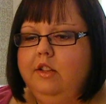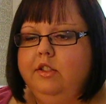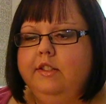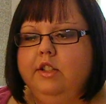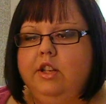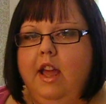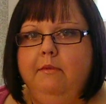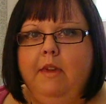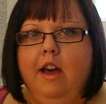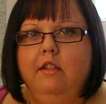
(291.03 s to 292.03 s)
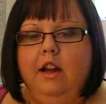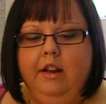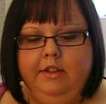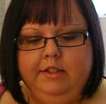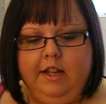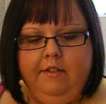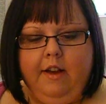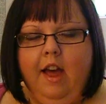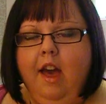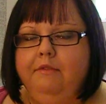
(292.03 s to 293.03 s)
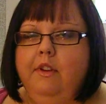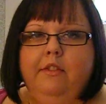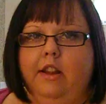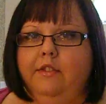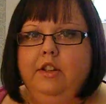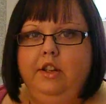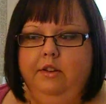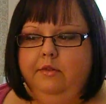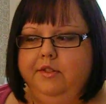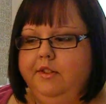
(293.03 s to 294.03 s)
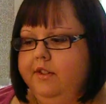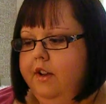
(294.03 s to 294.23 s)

It's just a shame that a lot of the stuff I have never even used,